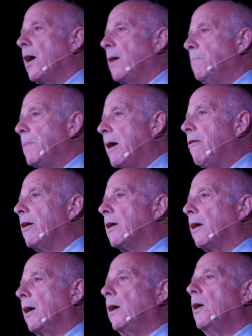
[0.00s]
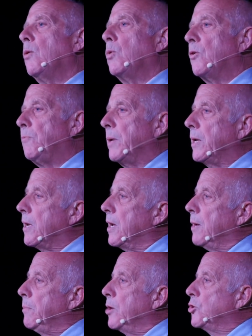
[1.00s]
America would have
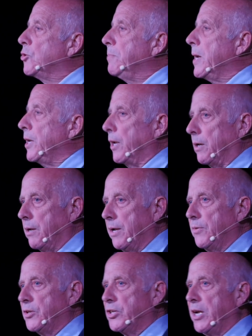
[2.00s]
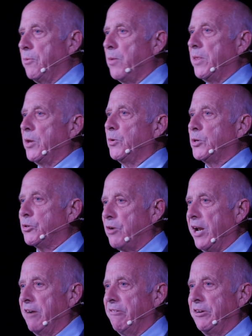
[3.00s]
become a dominion in the same way that
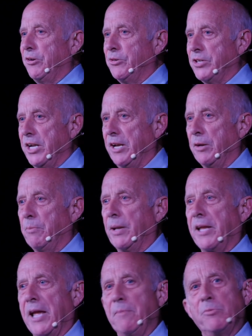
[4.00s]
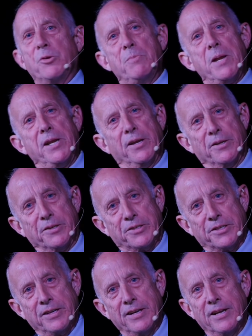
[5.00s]
Australia and New Zealand became dominions.